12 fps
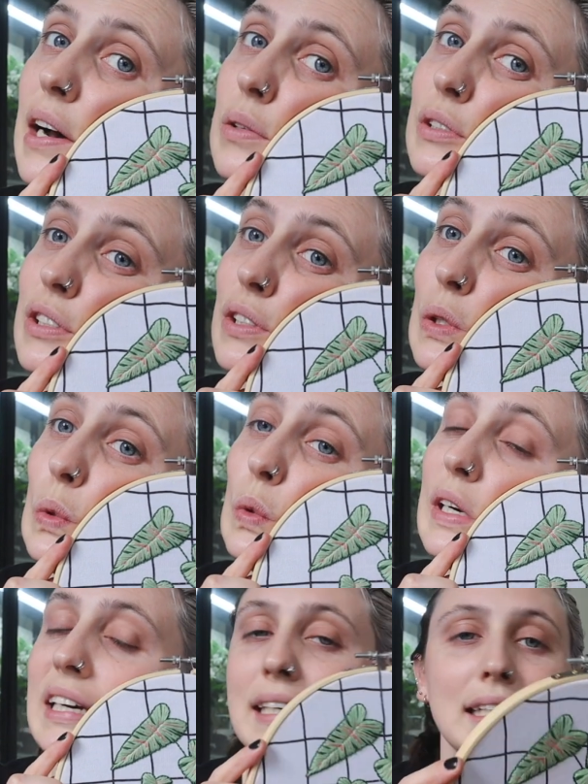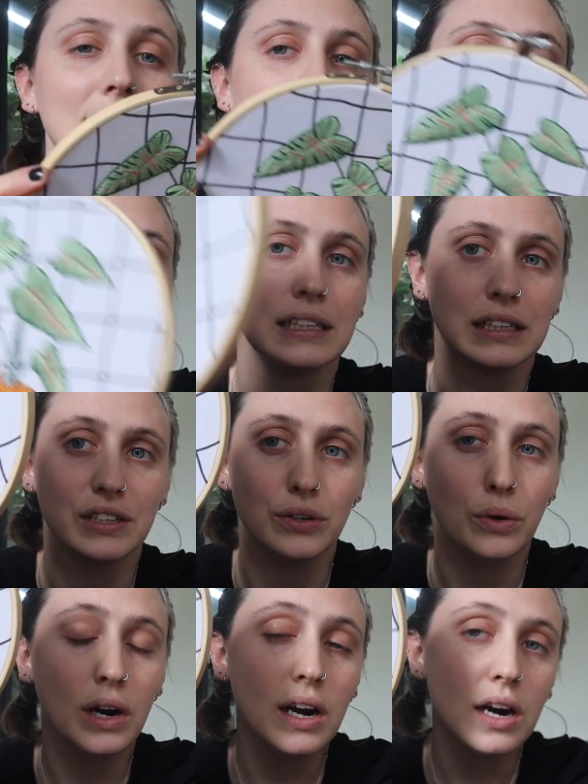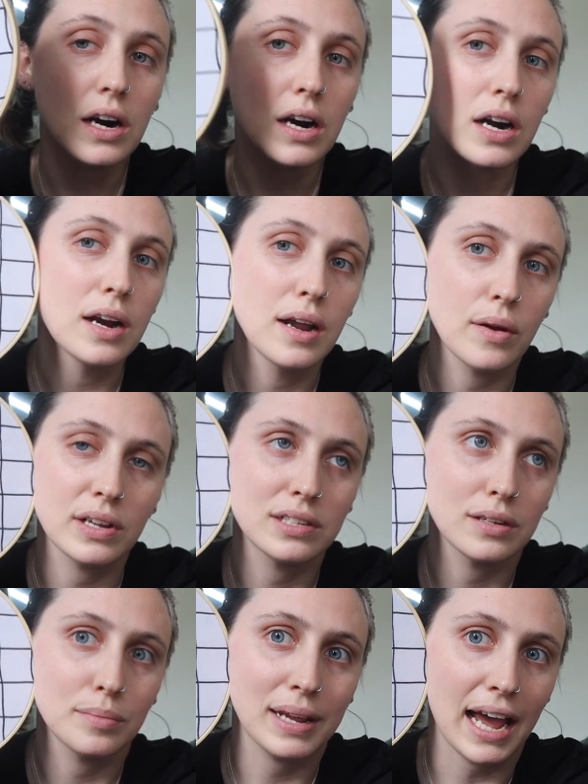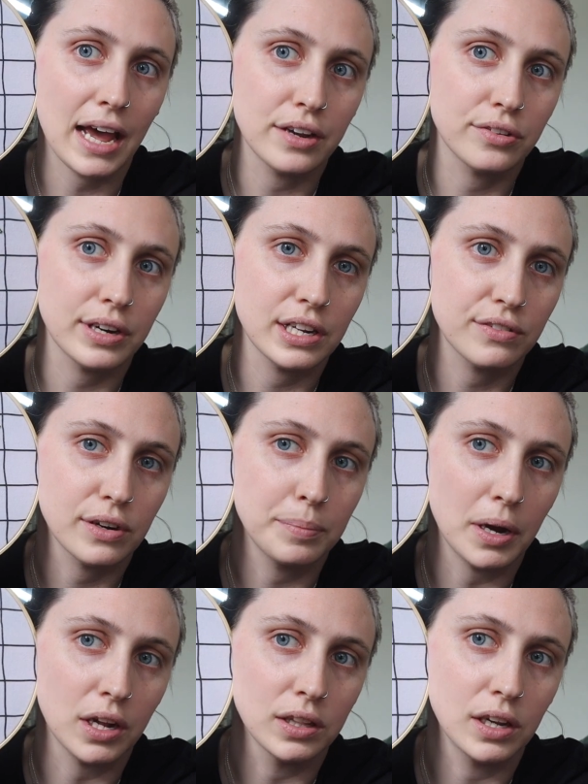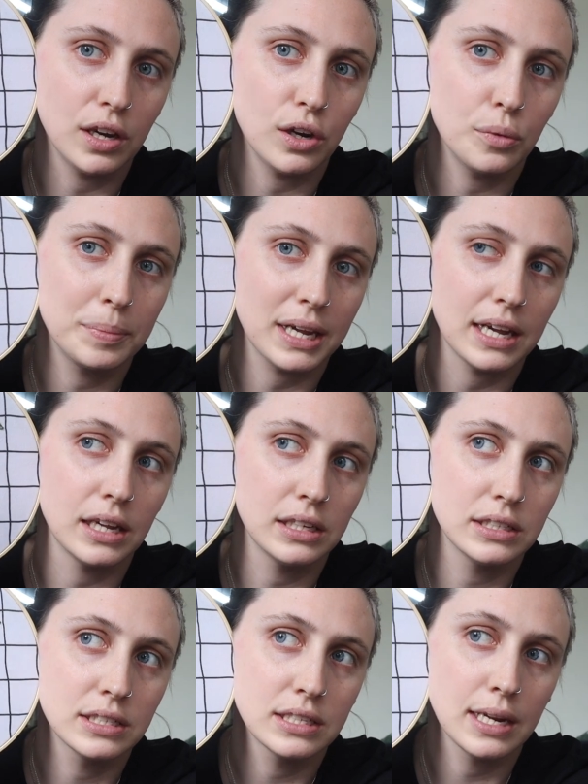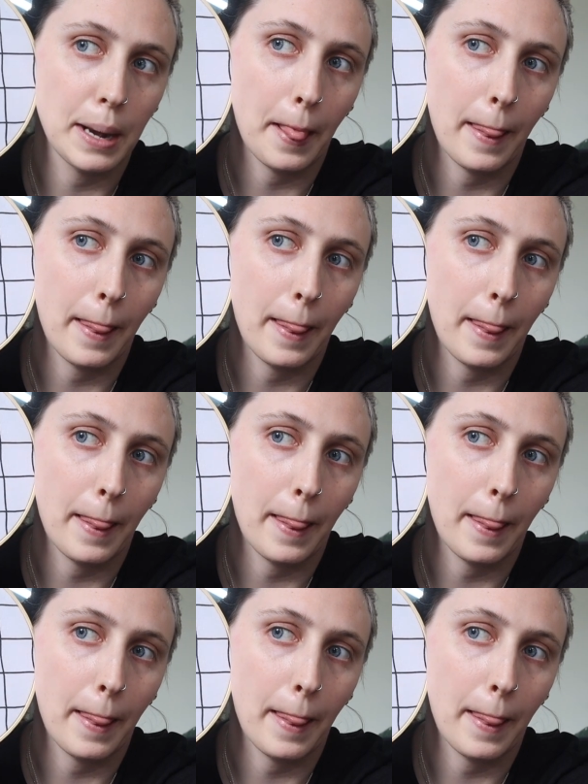it out soon to her with some cat treats for Apollo because